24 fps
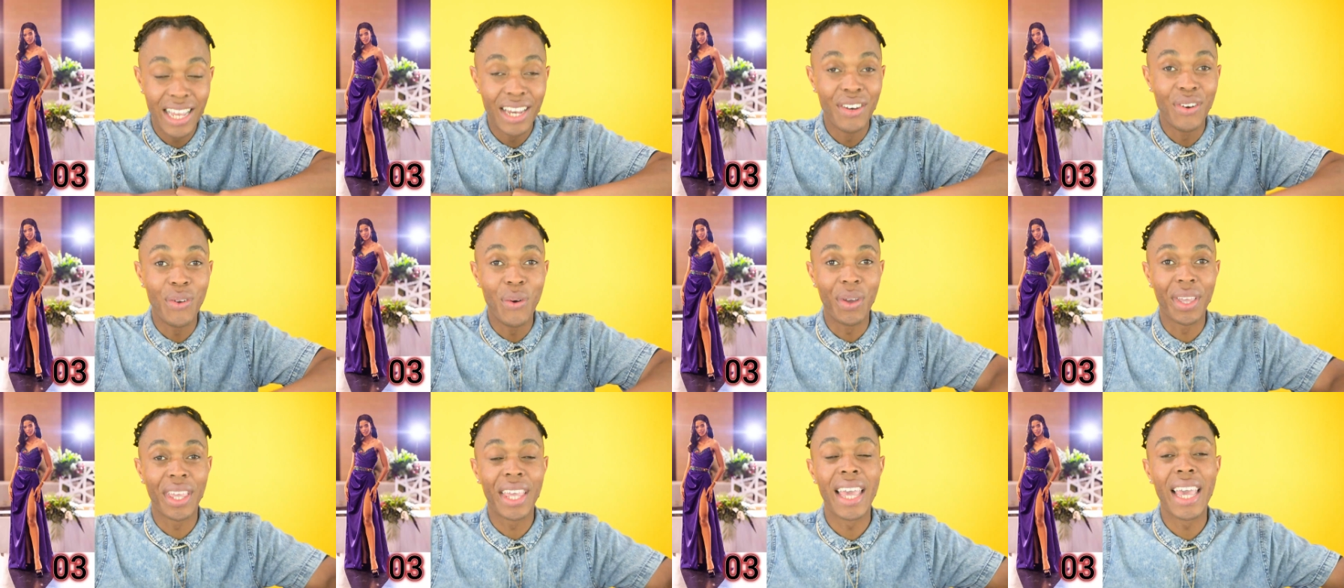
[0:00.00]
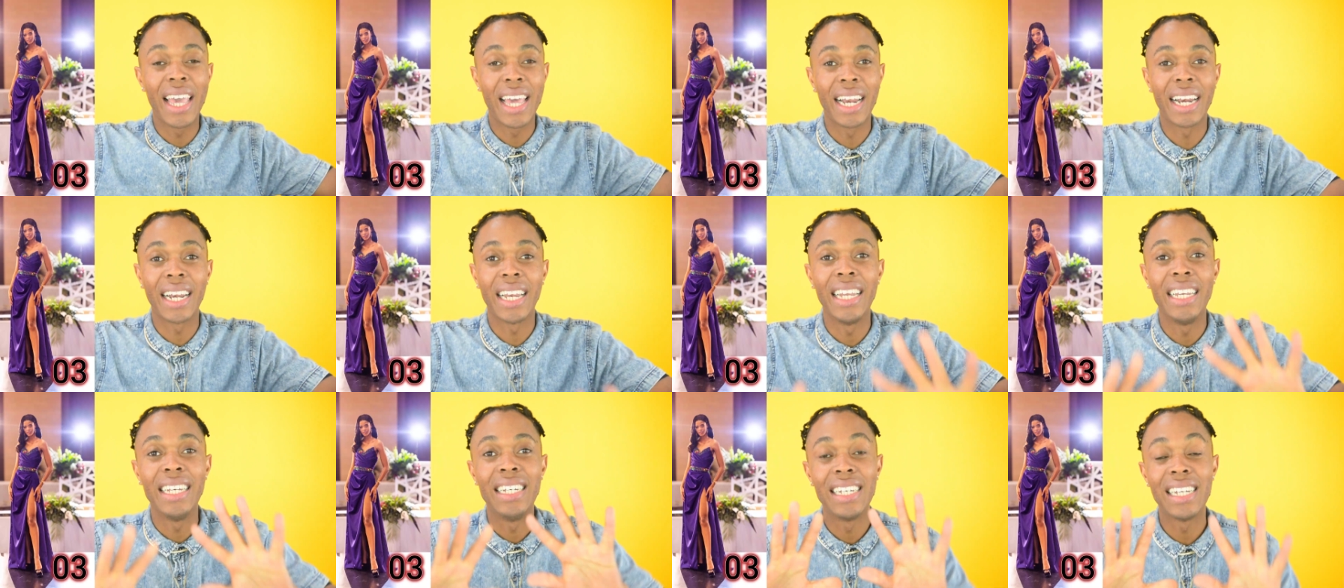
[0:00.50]

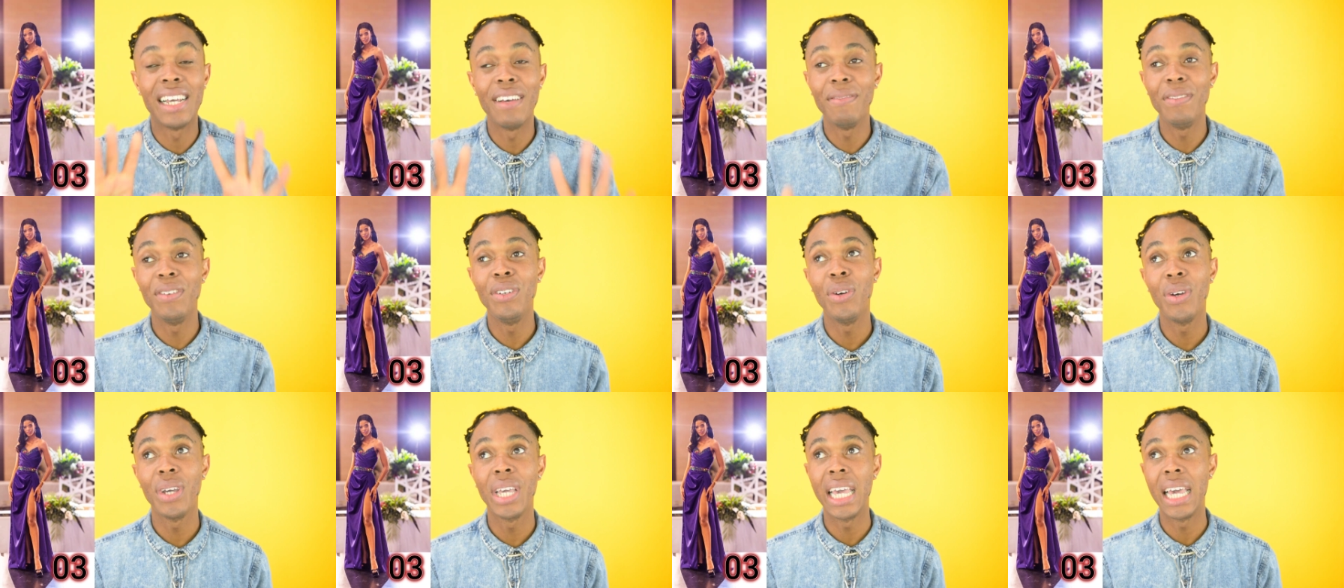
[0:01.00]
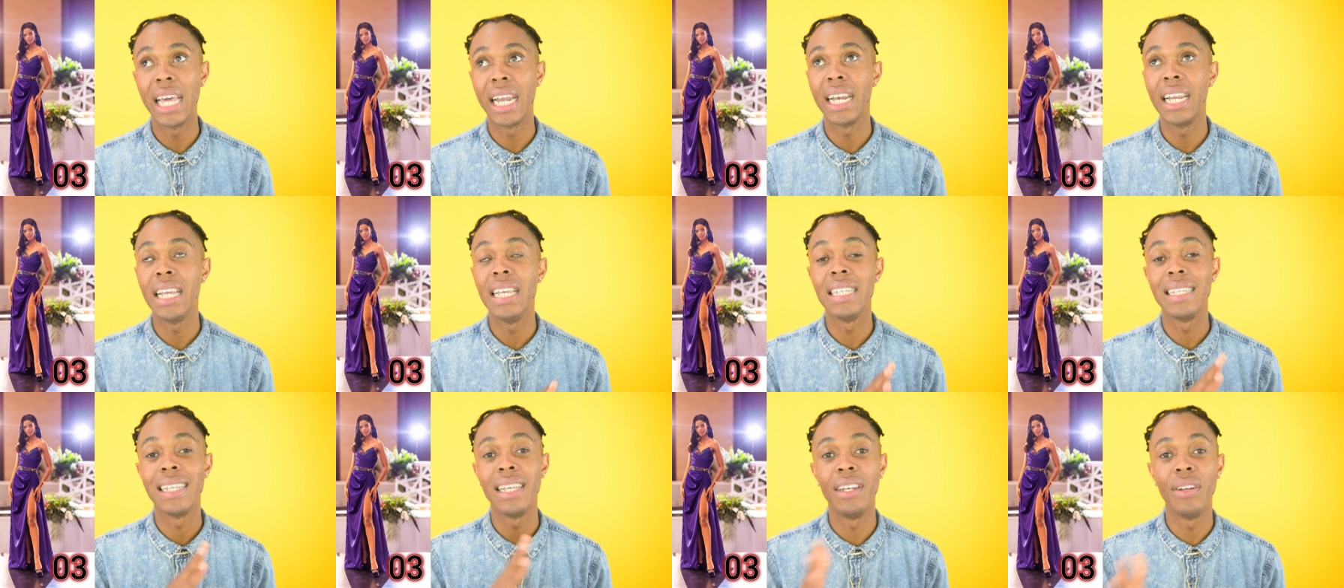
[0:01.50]
Nokeri. Ndavi
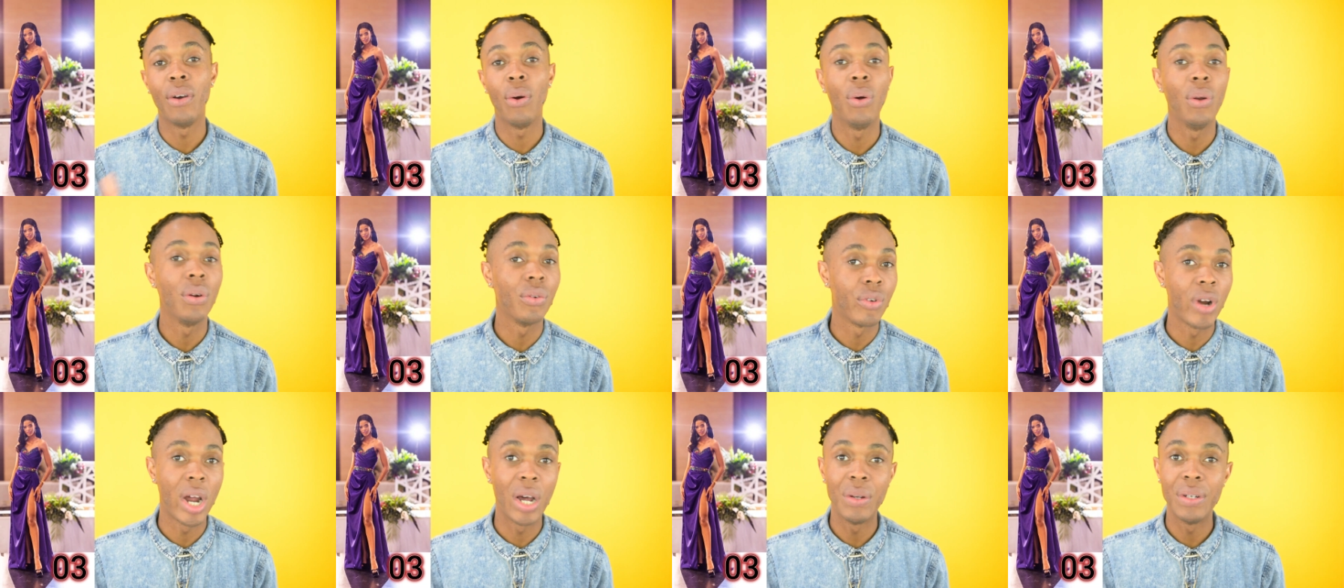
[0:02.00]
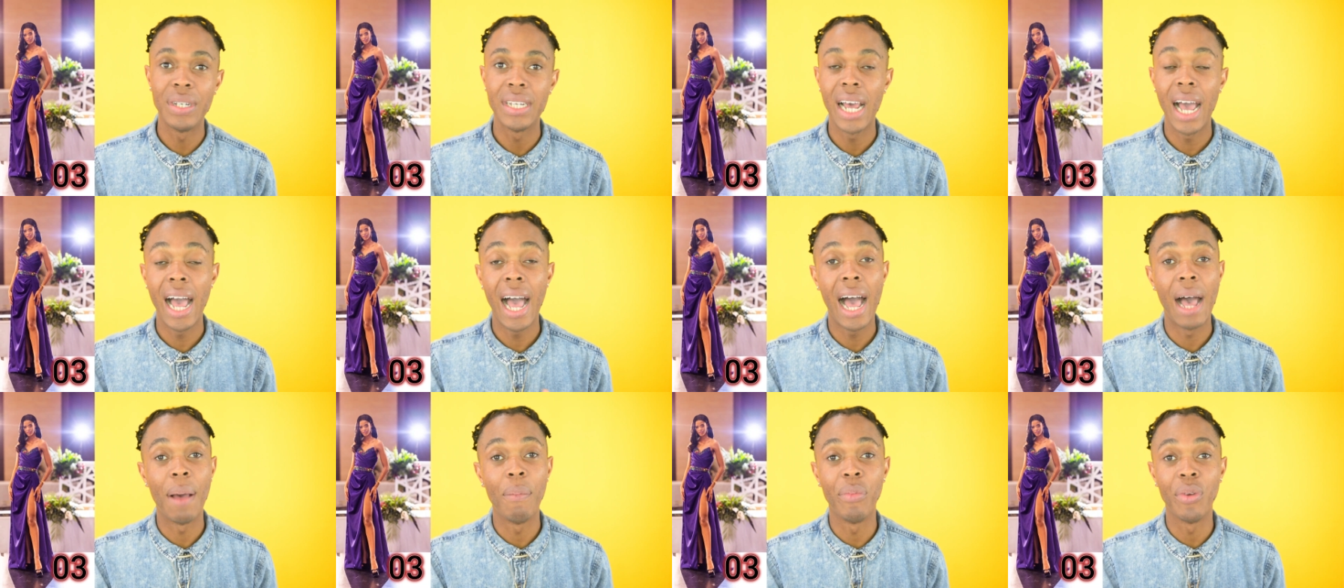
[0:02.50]
Nokeri is an all-rounder.
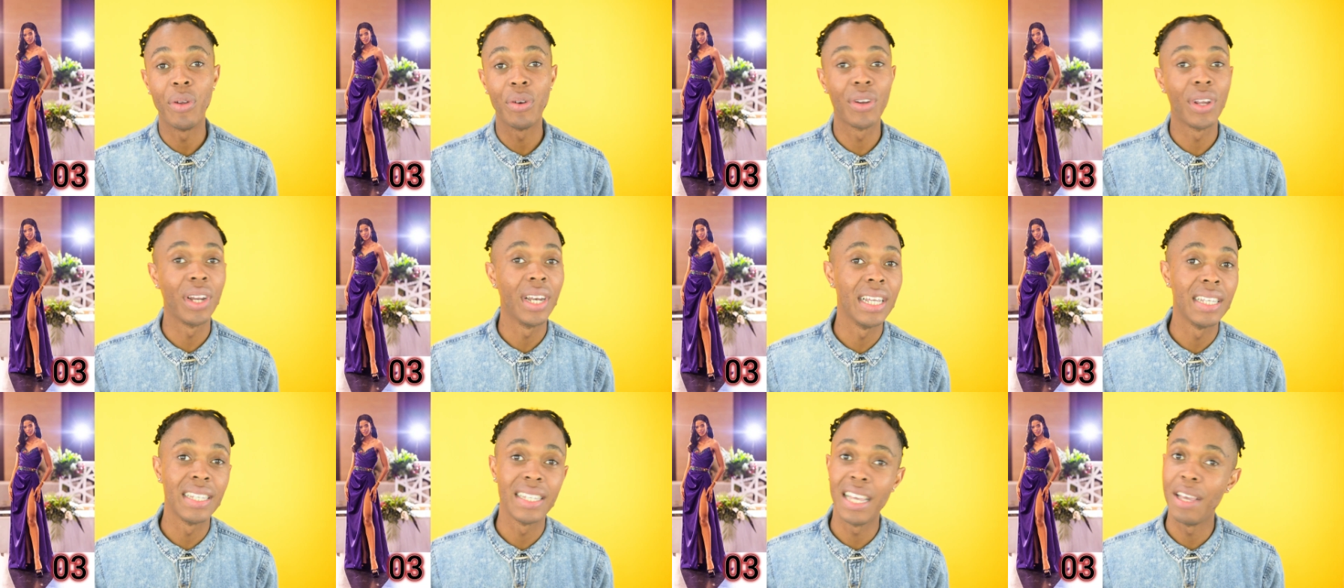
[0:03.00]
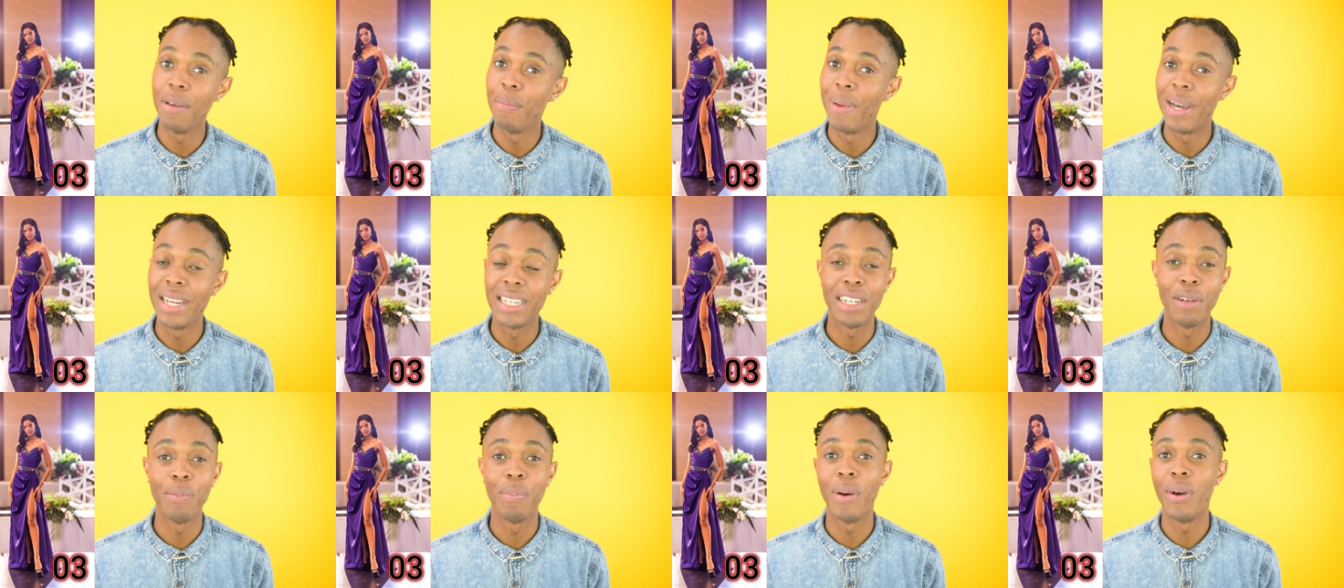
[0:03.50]
I'm not gonna say
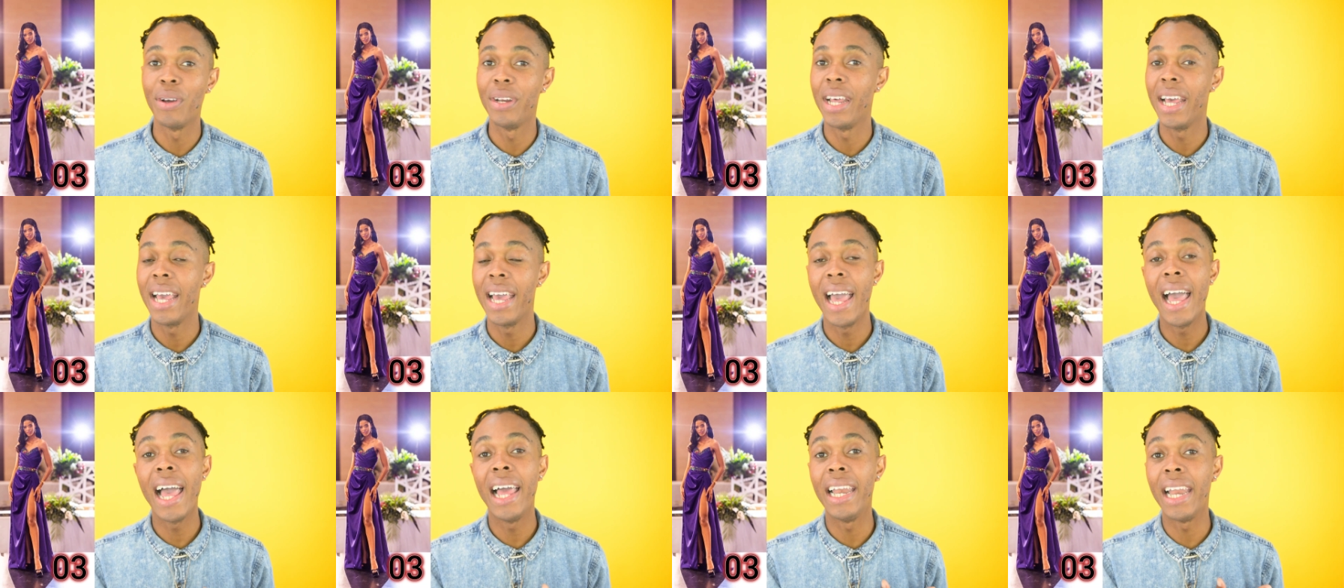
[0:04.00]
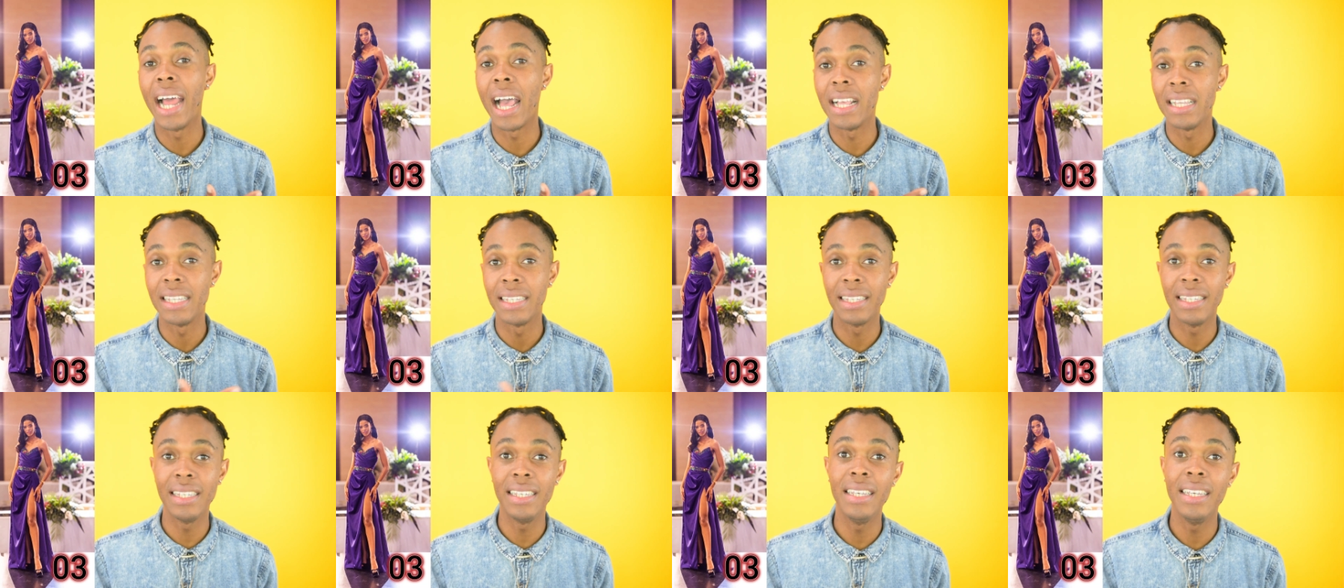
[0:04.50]
much about her, and I
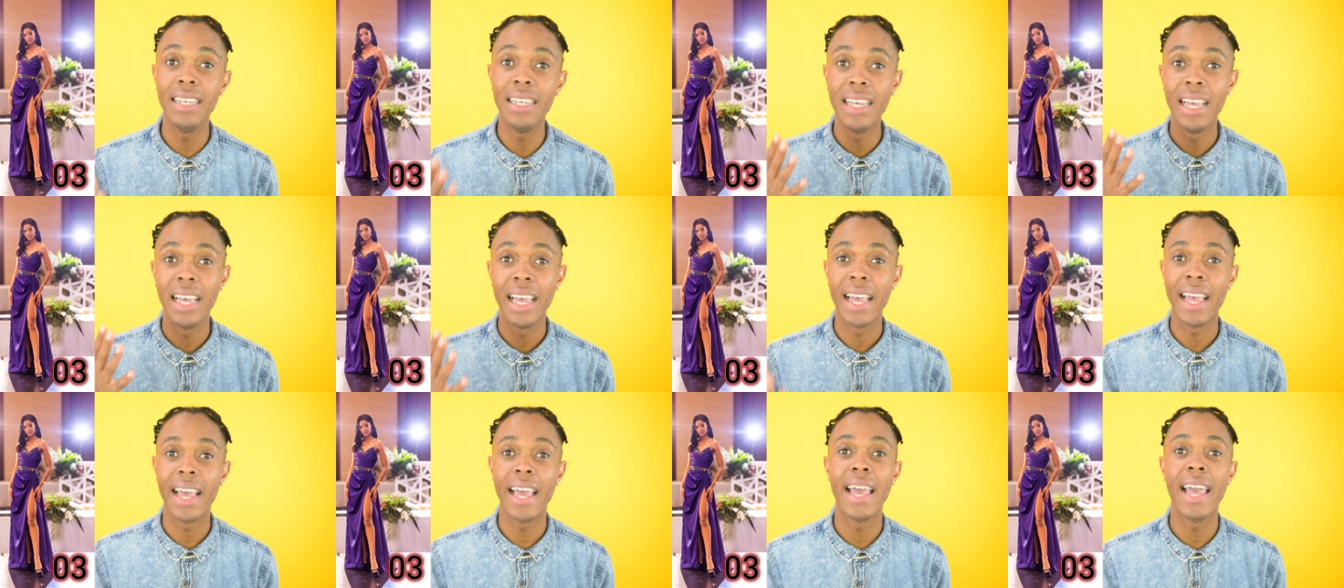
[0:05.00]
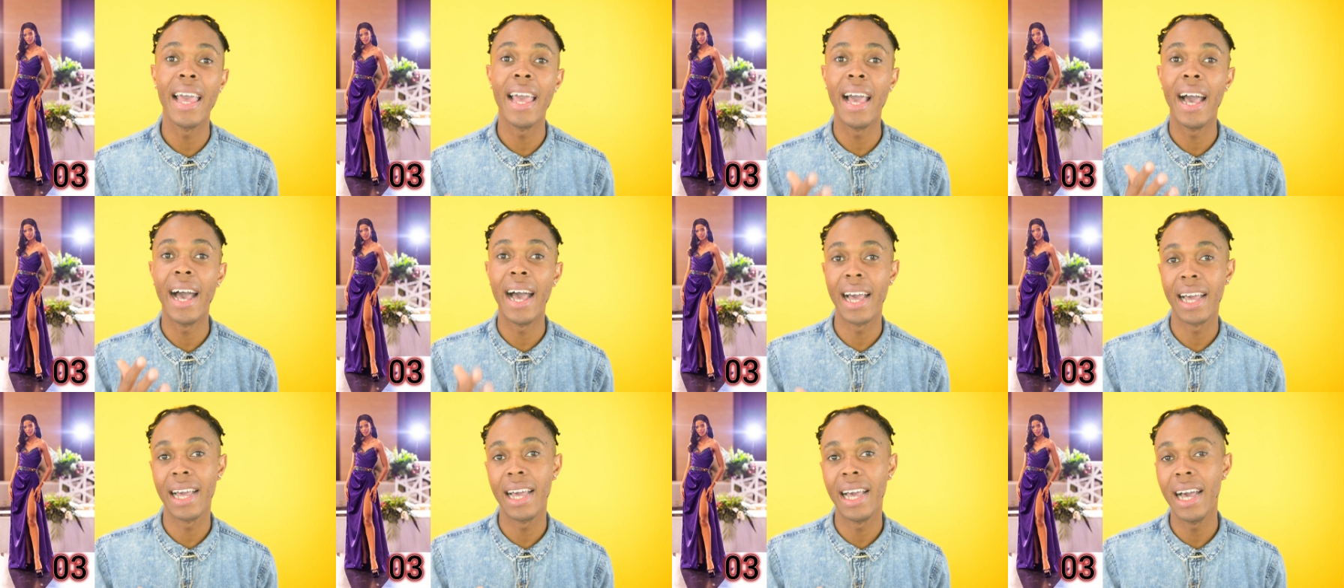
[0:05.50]
see her
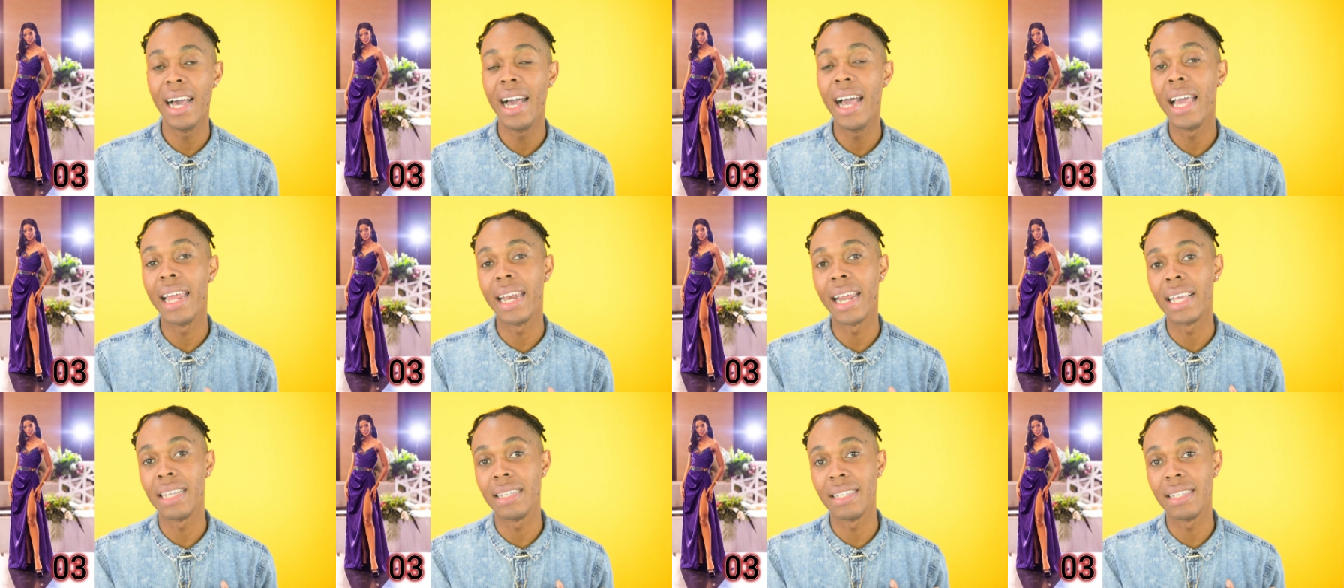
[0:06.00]
hunger and I